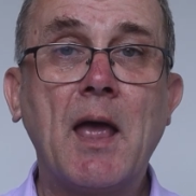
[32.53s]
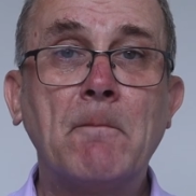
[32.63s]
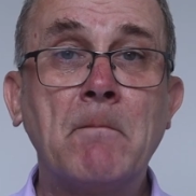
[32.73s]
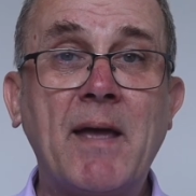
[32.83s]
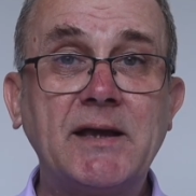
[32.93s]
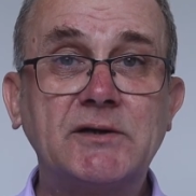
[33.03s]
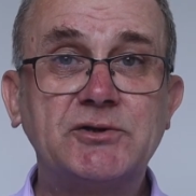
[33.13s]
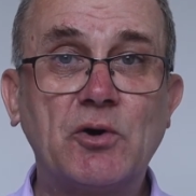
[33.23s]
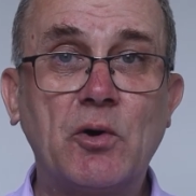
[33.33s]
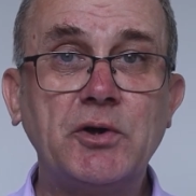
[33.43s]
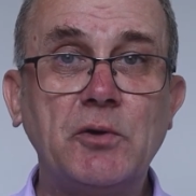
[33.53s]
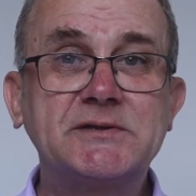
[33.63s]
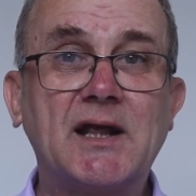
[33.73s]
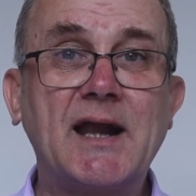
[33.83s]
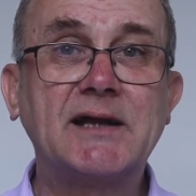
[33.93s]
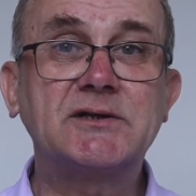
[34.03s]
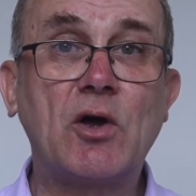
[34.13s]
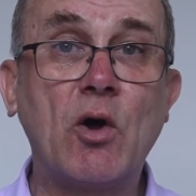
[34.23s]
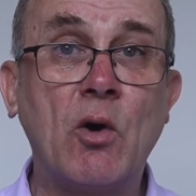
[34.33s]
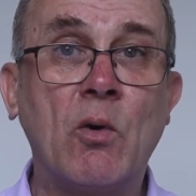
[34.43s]
make sure you select
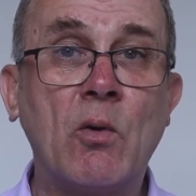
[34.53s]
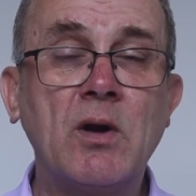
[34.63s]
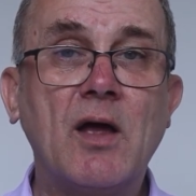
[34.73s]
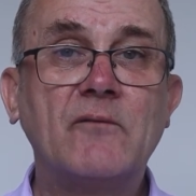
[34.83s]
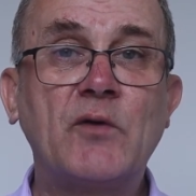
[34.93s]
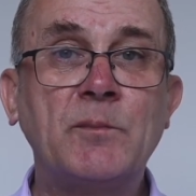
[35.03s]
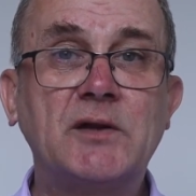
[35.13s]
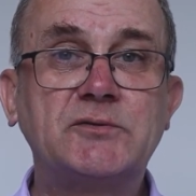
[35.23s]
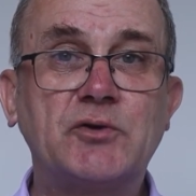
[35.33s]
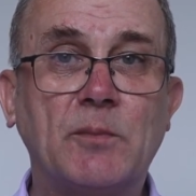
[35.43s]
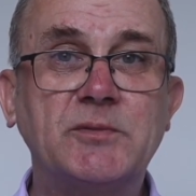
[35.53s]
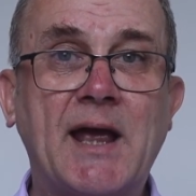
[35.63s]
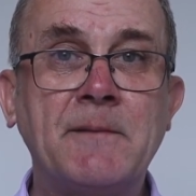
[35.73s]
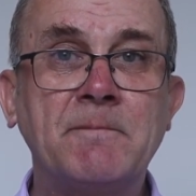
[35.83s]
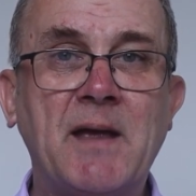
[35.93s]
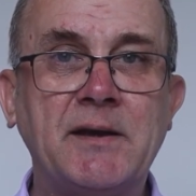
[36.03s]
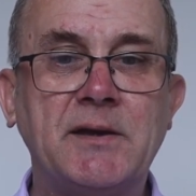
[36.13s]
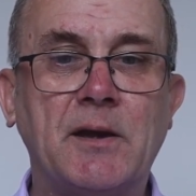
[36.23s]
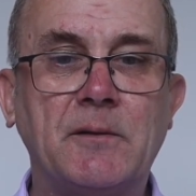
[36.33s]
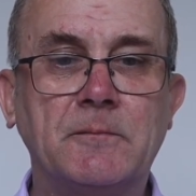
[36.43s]
all from the drop down
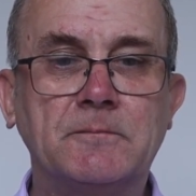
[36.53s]
menu.